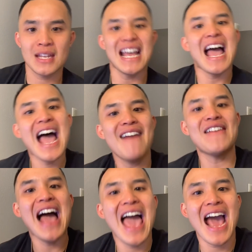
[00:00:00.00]

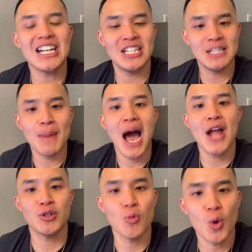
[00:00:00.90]
have actions
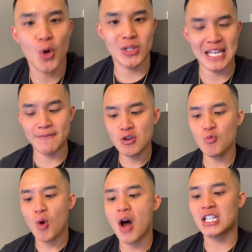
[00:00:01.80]
behind your words. If you
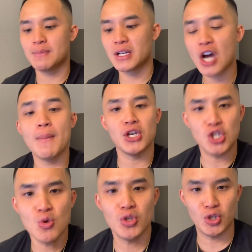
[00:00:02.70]
want to become a
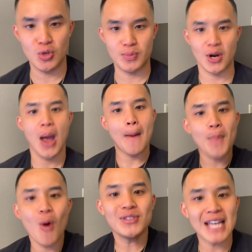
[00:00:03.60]
YouTuber,
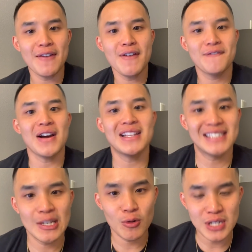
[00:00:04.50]
post every fucking
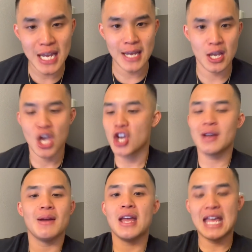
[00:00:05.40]
single day.
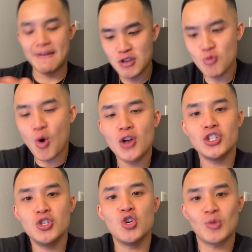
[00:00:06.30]
If you want to
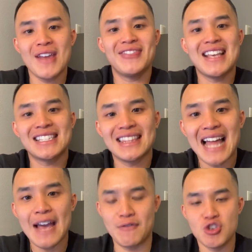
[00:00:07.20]
do great things in
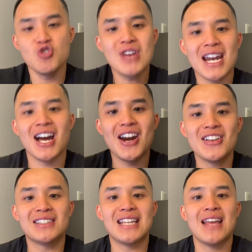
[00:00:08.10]
life, you got to
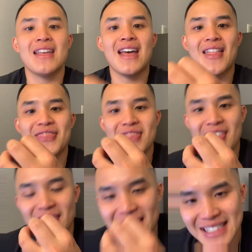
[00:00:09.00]
understand
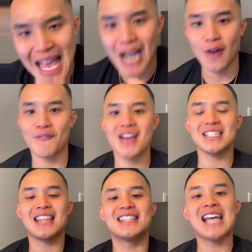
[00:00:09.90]
the sacrifice
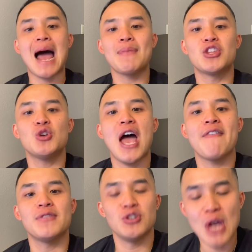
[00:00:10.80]
and the time that you
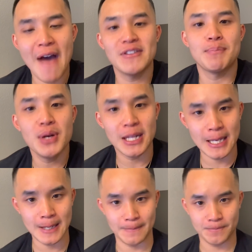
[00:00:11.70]
have to put
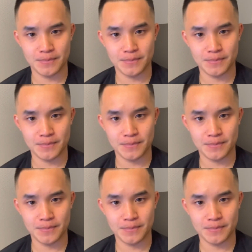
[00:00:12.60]
in.